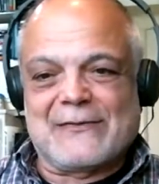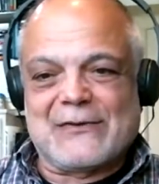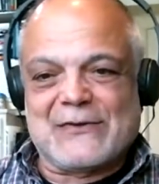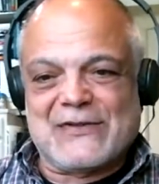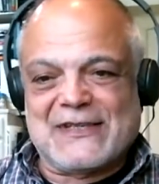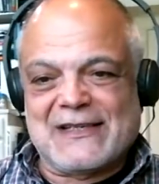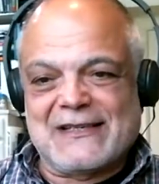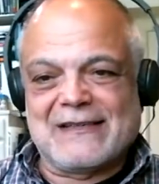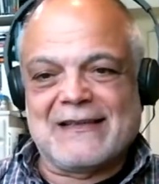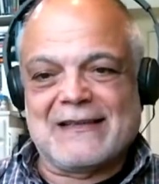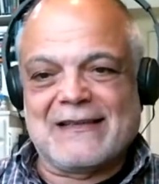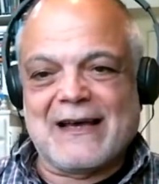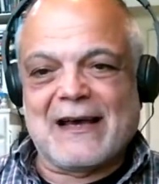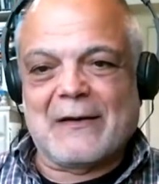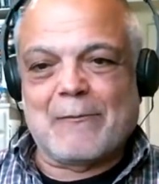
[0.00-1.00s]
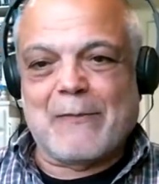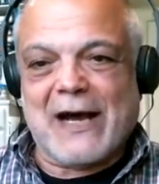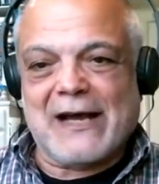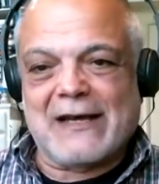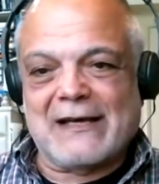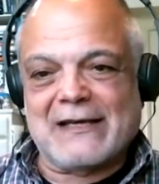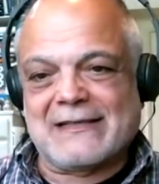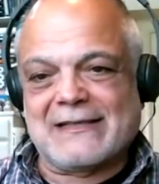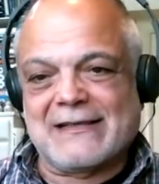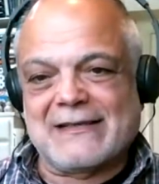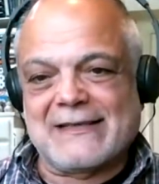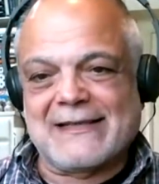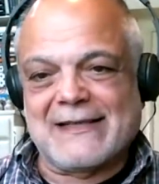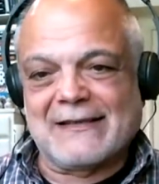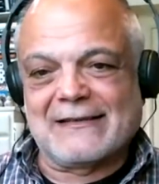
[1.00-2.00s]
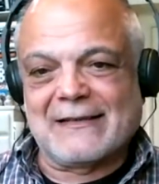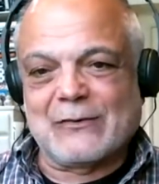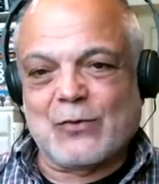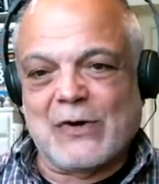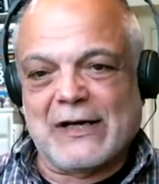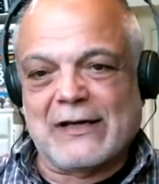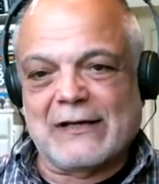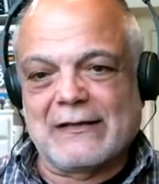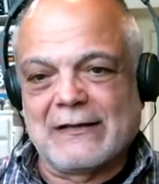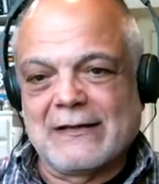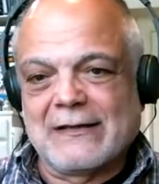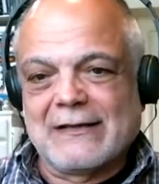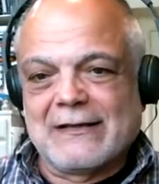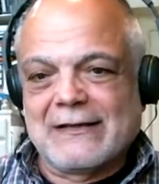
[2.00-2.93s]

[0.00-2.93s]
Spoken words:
you see that they are biased in a certain way,